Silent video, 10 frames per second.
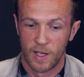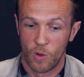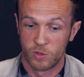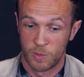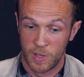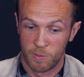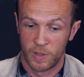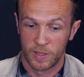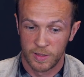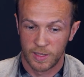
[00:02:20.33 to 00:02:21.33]
I always
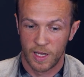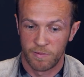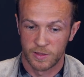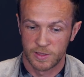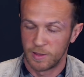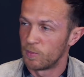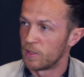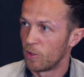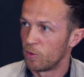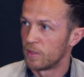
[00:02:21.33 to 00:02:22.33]
remember the gaffer sitting me
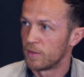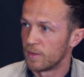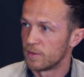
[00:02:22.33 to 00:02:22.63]
down and,